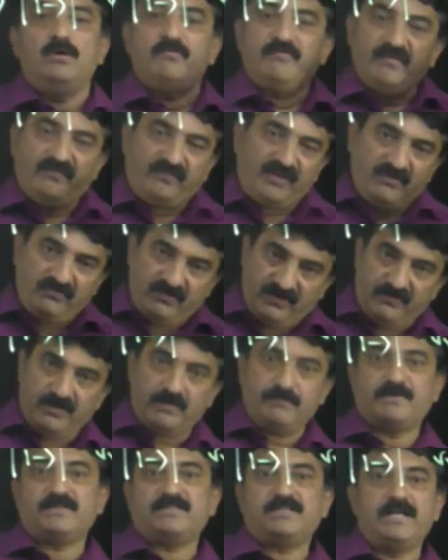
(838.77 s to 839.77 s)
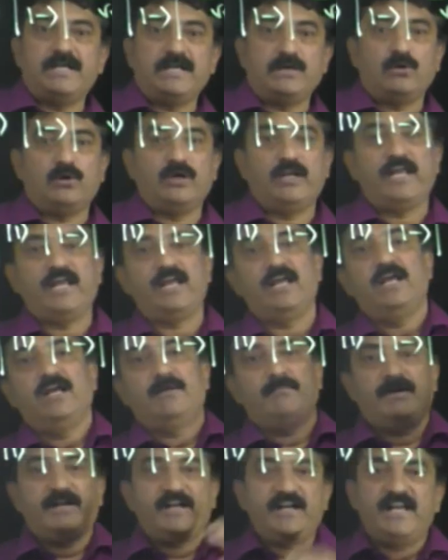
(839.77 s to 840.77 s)
50%
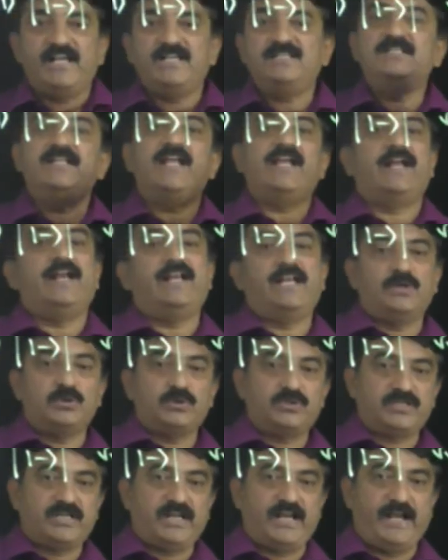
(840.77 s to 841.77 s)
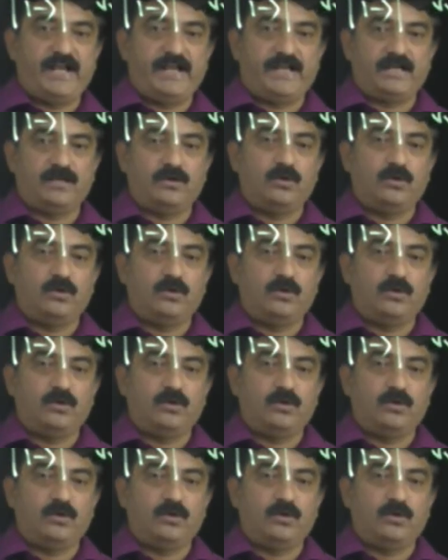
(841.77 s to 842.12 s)
only, but it is negative state.